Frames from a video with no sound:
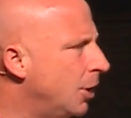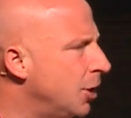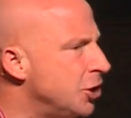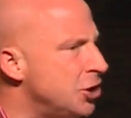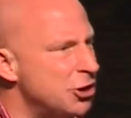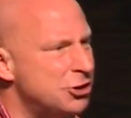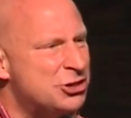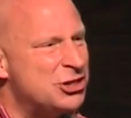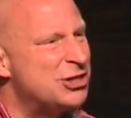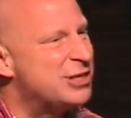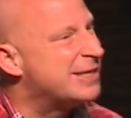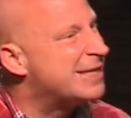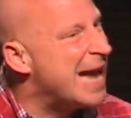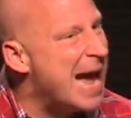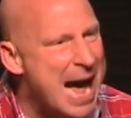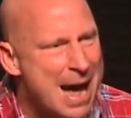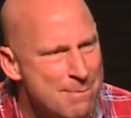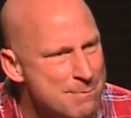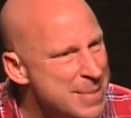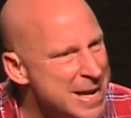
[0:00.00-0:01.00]
You'd
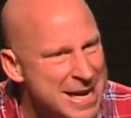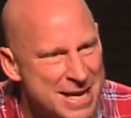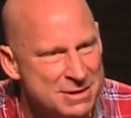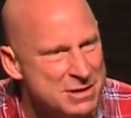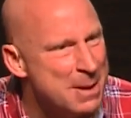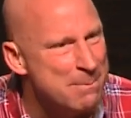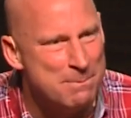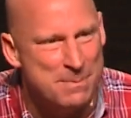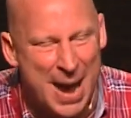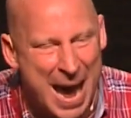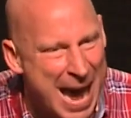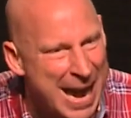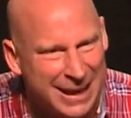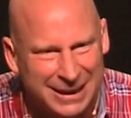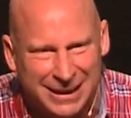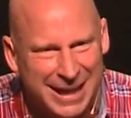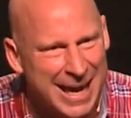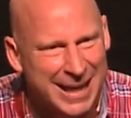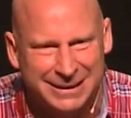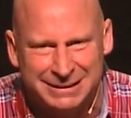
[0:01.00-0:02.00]
stab me in the
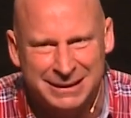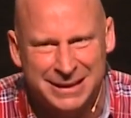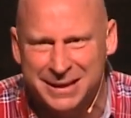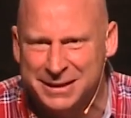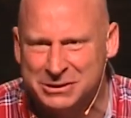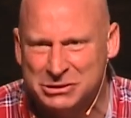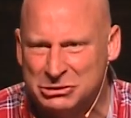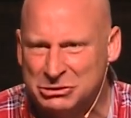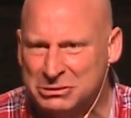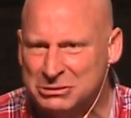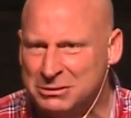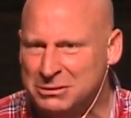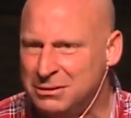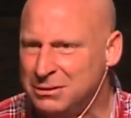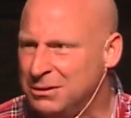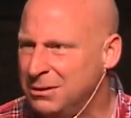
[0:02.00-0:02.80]
back like this?